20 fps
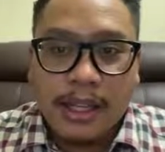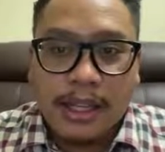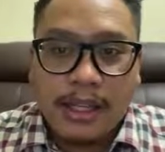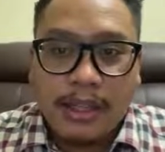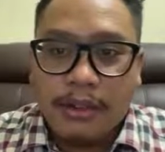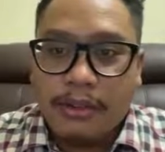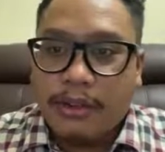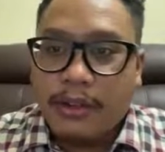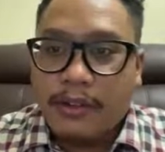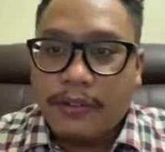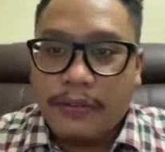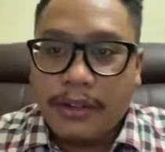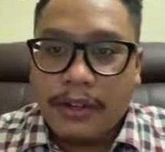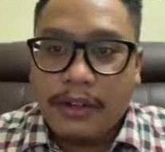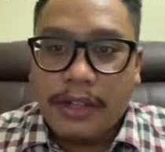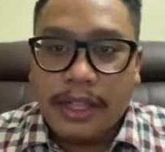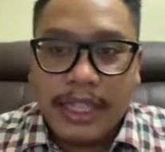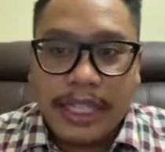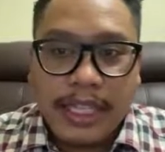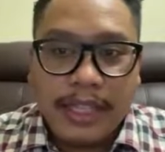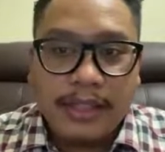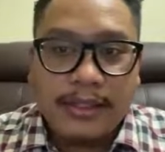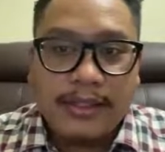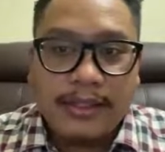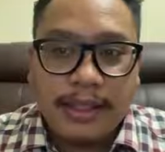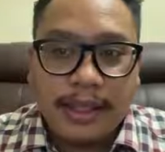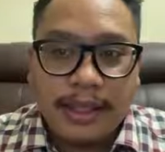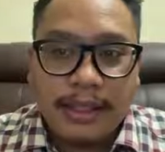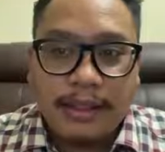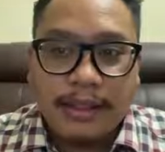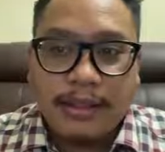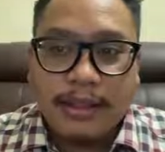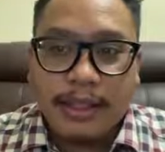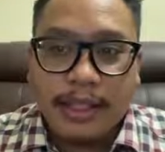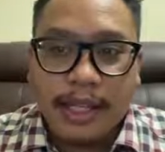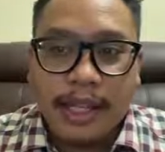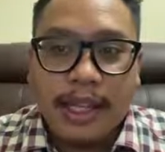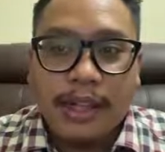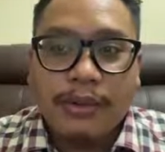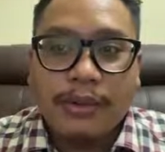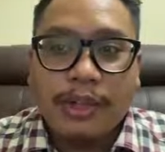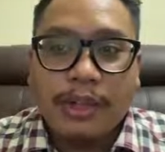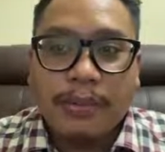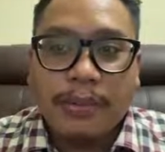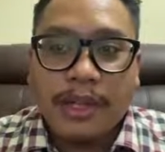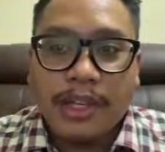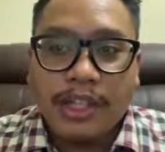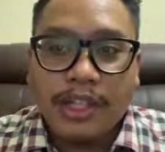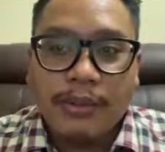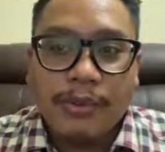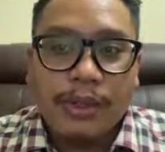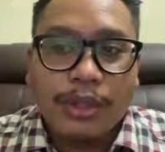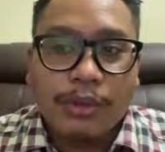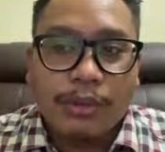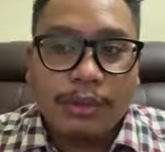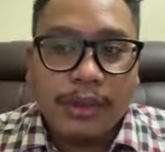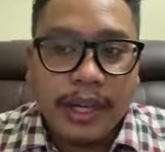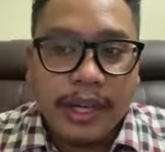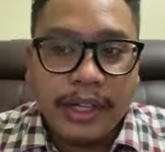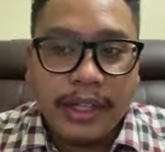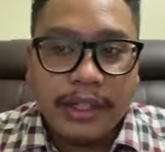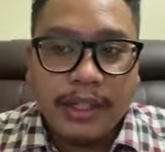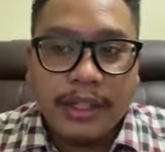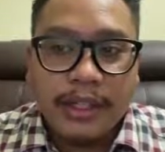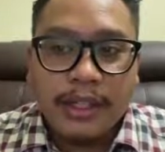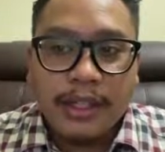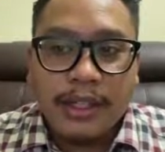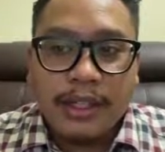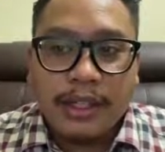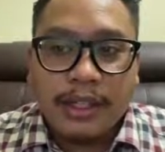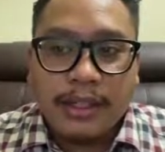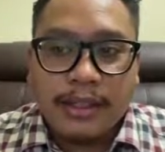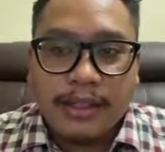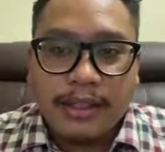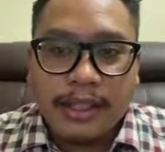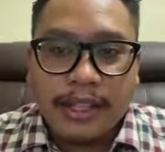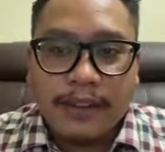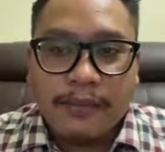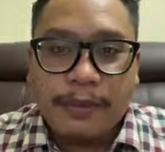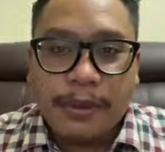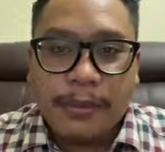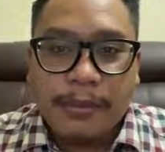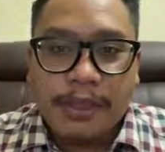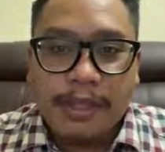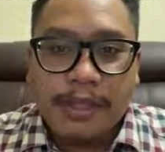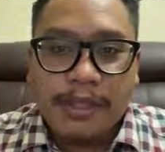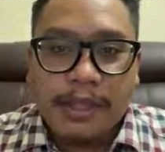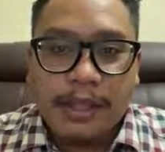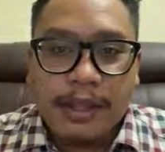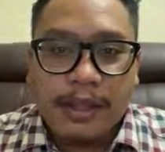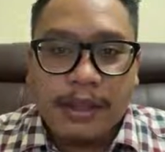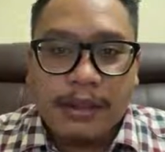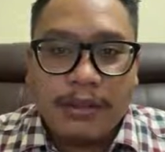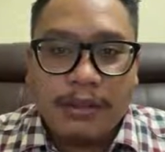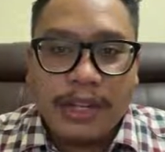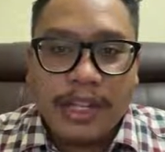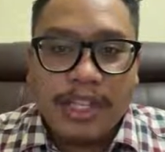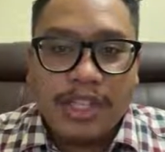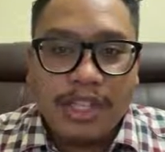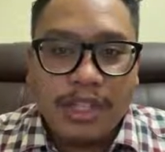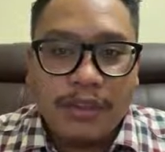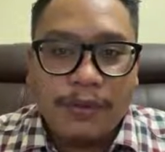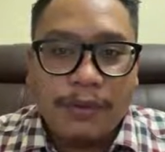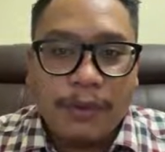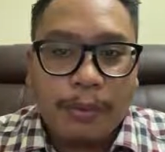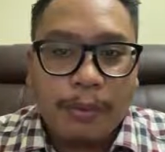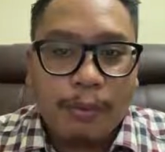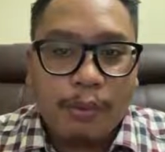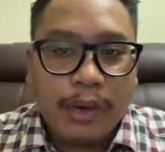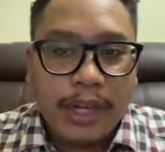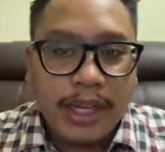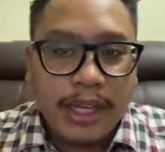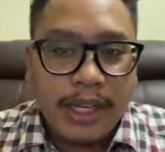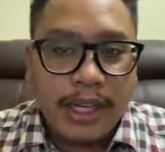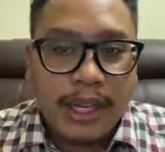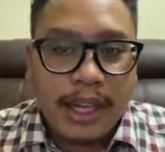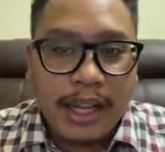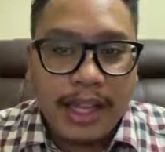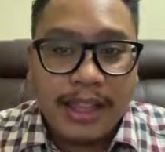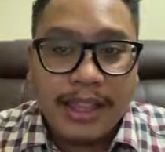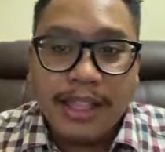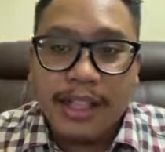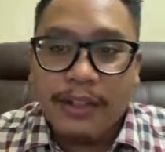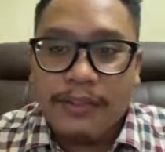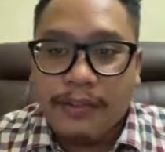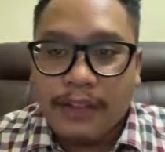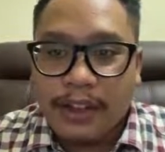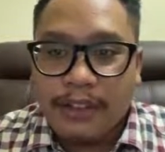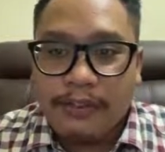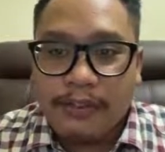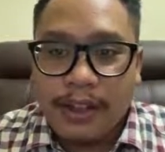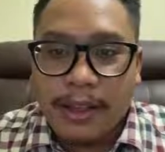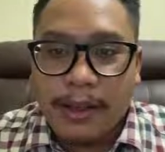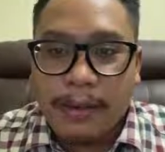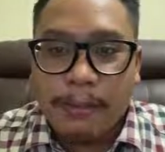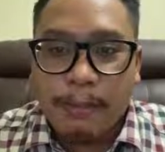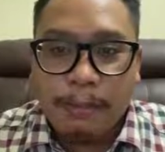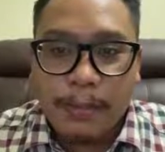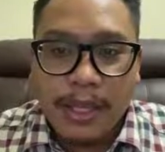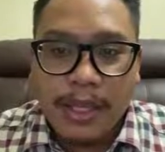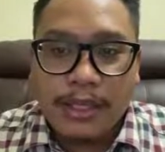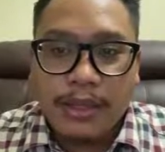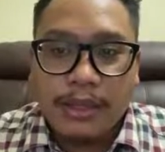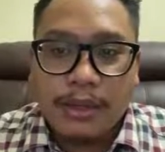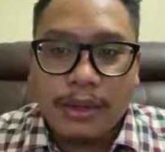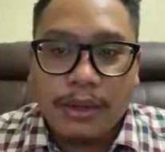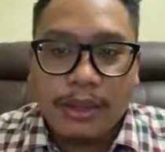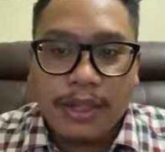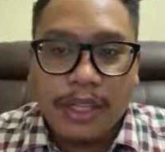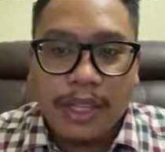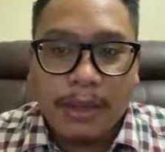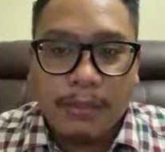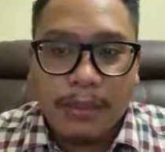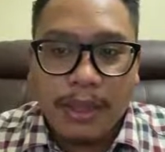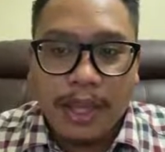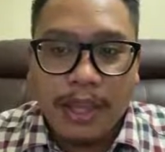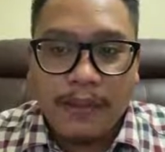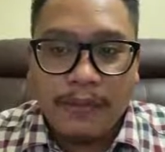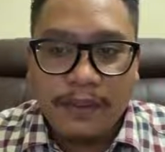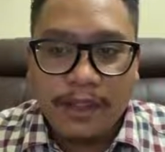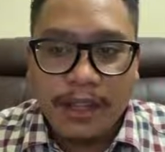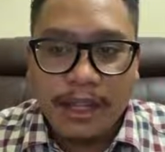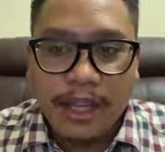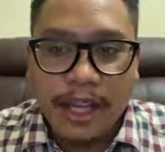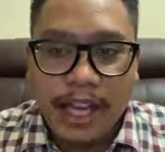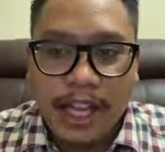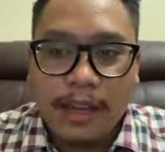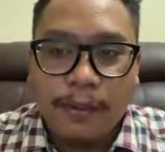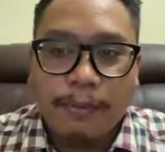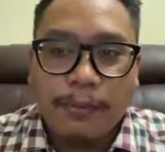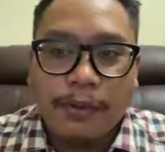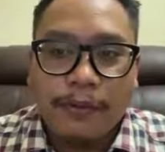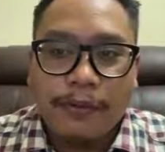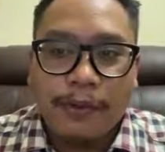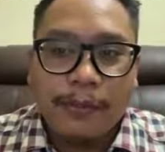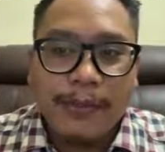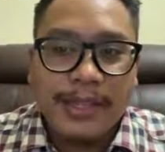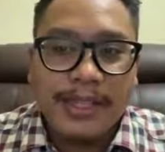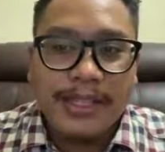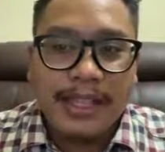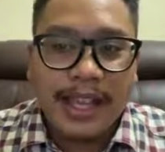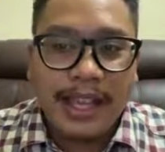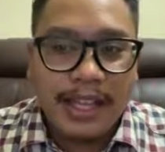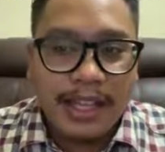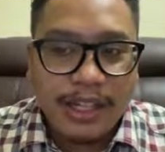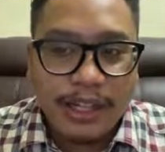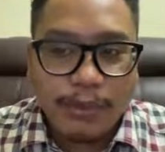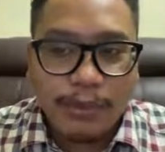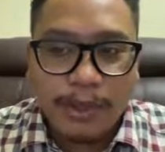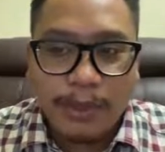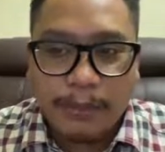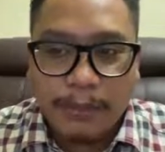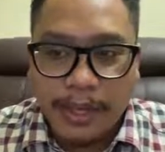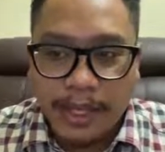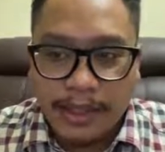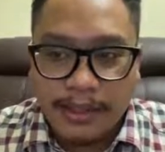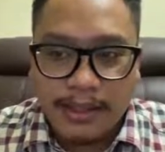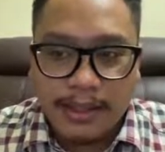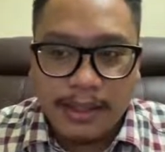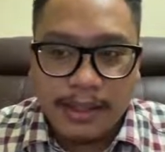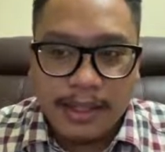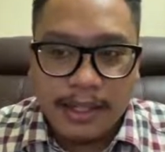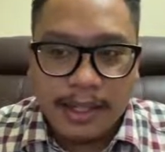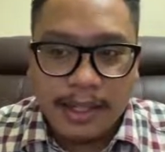The graphic rating scales allow the management to rank the staff members ranging from 1 until 5 based on their behavior and performance at the workplace.